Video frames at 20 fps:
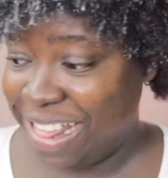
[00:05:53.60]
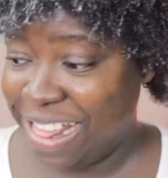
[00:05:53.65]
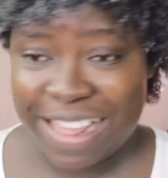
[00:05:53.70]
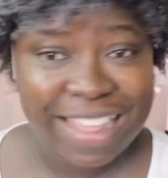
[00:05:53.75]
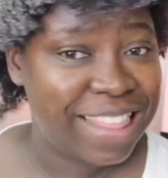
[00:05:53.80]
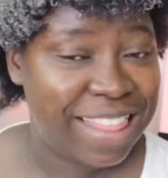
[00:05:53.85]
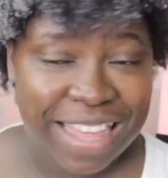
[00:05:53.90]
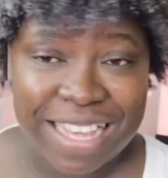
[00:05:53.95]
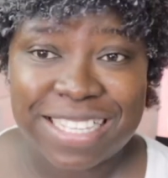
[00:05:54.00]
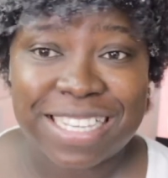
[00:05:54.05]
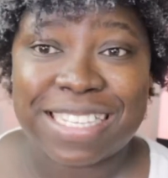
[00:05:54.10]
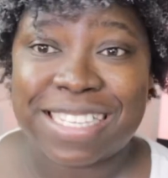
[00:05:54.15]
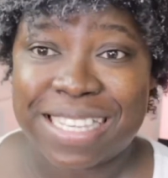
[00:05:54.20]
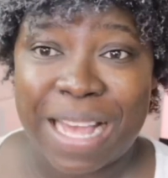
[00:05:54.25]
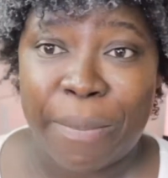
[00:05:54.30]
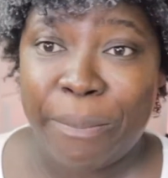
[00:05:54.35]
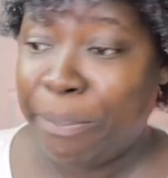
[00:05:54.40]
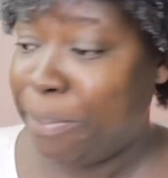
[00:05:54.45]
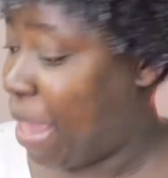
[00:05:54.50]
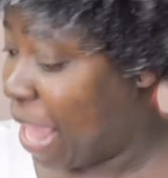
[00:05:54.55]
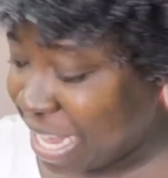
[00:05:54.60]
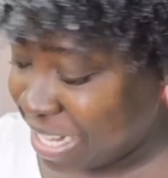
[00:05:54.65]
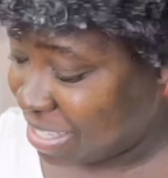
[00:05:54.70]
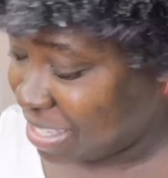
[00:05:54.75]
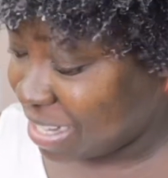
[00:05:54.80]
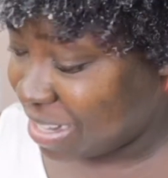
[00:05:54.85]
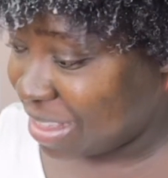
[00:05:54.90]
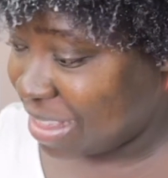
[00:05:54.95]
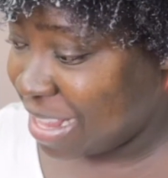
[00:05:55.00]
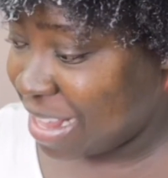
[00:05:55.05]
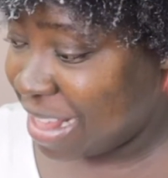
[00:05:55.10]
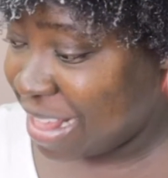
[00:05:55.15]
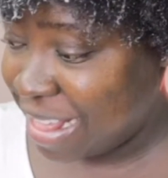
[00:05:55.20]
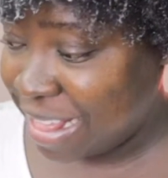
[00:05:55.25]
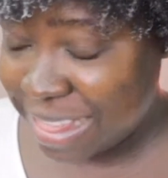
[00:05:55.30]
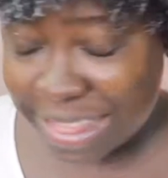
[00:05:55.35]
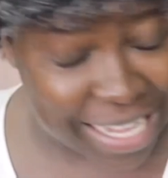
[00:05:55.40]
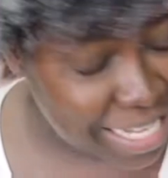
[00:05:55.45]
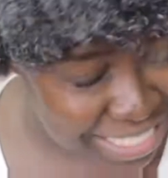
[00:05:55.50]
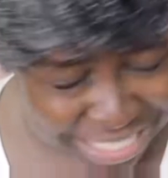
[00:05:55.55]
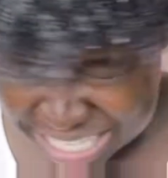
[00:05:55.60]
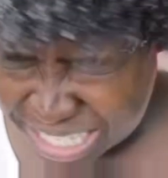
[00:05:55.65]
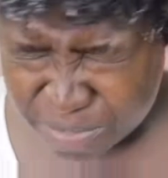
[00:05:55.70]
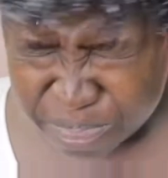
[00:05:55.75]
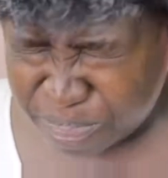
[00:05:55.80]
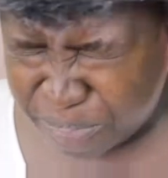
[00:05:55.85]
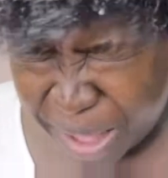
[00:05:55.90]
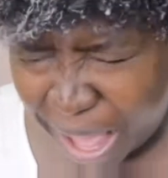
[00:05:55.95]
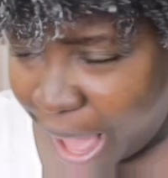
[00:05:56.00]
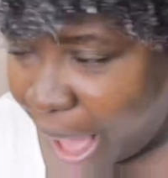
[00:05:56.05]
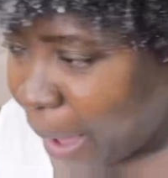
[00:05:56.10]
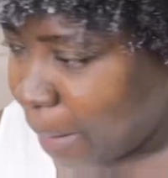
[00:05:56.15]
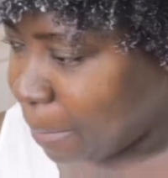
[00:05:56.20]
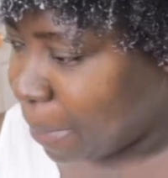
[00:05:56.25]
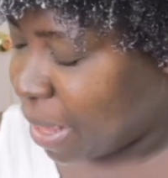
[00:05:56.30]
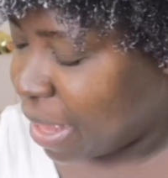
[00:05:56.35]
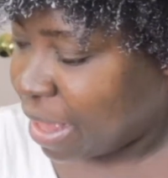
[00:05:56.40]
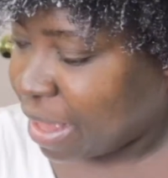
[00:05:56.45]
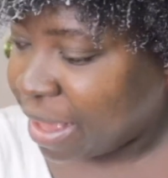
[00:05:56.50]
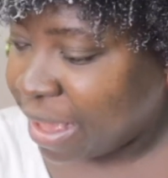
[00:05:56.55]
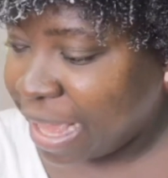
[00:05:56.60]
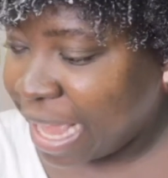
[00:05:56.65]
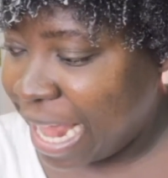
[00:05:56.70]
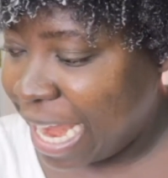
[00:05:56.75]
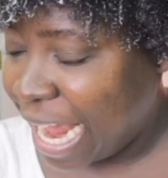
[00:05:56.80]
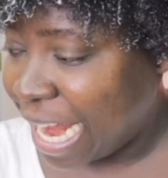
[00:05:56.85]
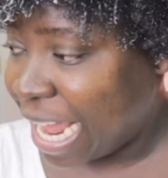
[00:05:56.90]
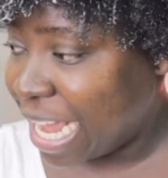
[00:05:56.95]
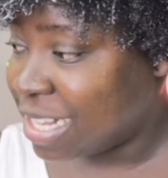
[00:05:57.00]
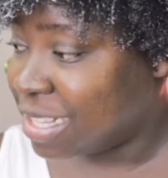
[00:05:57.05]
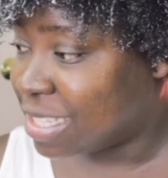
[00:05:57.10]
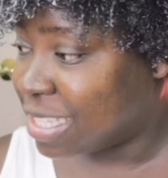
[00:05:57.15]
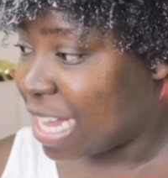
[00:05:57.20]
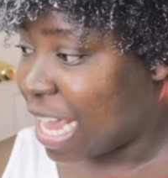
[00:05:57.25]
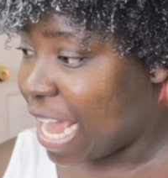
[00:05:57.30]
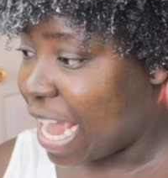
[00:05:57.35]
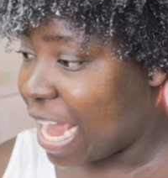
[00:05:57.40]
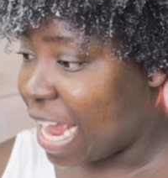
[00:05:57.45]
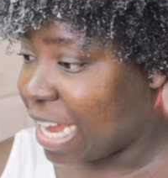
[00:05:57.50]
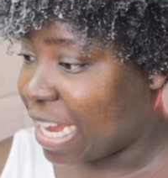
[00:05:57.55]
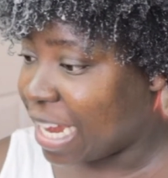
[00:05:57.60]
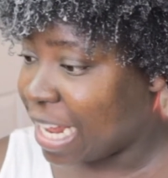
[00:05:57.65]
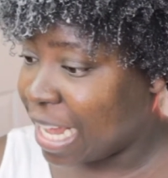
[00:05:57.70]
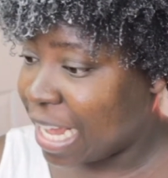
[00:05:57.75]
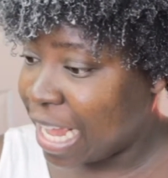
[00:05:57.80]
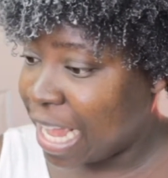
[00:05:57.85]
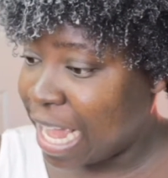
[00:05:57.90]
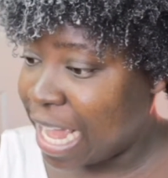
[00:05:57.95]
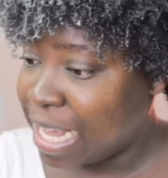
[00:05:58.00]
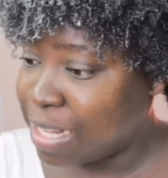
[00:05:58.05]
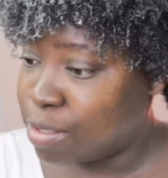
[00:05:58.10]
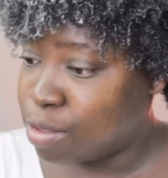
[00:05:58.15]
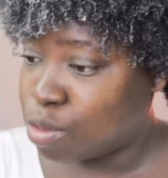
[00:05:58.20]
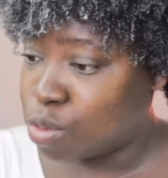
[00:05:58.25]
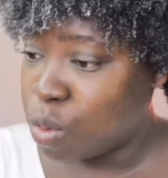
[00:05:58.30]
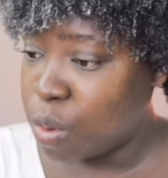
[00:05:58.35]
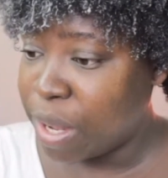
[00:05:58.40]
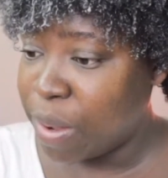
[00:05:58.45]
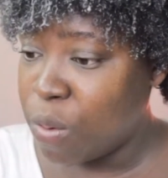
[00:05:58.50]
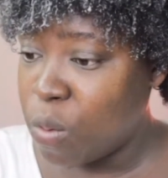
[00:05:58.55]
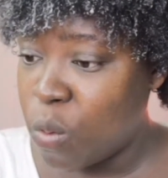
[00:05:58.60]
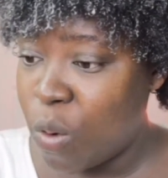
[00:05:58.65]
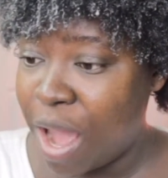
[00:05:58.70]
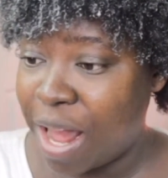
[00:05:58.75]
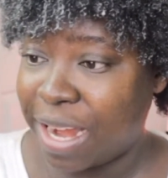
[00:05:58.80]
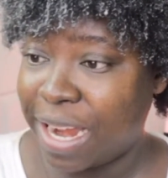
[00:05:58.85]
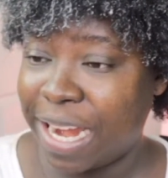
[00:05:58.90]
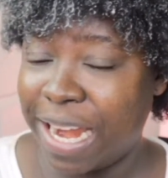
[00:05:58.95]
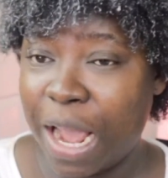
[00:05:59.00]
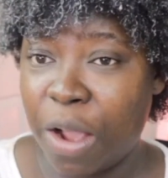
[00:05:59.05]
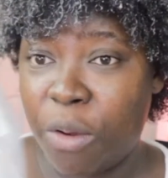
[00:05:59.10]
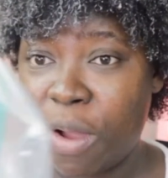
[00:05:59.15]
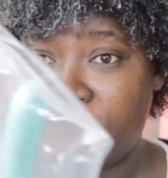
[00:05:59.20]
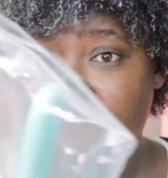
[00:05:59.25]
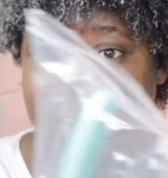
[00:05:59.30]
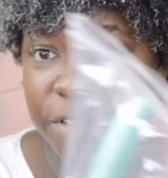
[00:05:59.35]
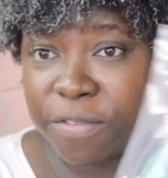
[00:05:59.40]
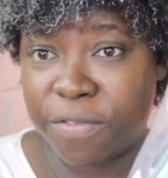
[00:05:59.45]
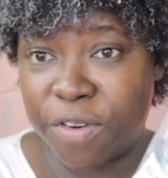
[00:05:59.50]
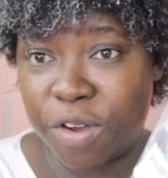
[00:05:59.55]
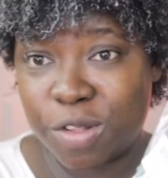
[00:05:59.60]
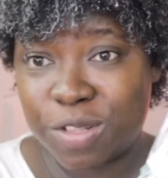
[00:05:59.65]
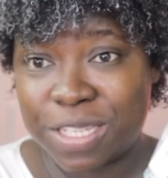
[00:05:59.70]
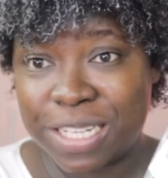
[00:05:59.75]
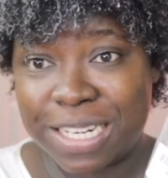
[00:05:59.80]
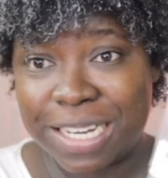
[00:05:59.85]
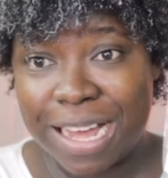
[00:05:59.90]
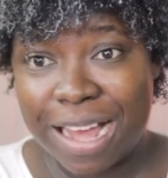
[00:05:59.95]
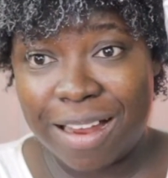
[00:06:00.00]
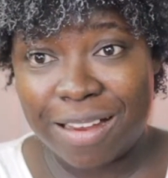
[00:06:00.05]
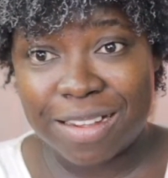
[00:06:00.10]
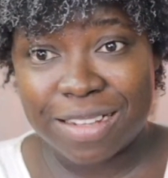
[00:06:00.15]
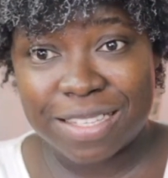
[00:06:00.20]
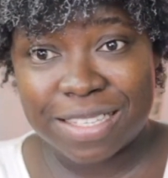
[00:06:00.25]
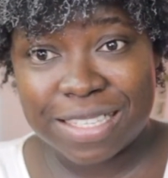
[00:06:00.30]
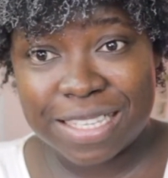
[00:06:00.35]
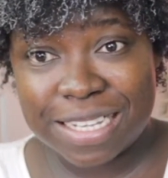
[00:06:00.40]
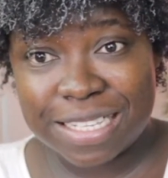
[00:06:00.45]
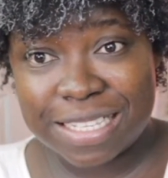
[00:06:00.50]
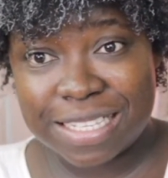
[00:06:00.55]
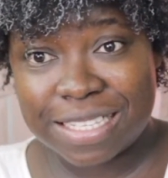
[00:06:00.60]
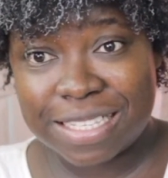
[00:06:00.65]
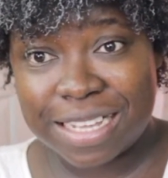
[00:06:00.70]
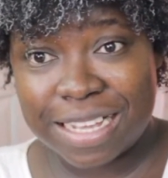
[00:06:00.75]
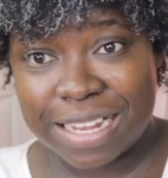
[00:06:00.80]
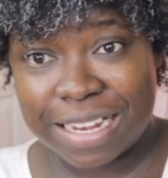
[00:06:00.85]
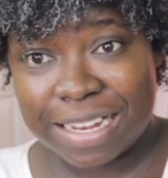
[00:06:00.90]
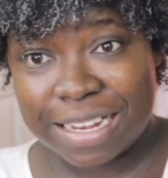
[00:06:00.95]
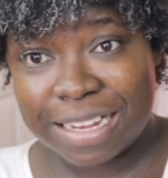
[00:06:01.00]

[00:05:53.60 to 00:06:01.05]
this is amazing. This is bomb. And like I said, it's 2-in-1 and I got it for $14. This is it.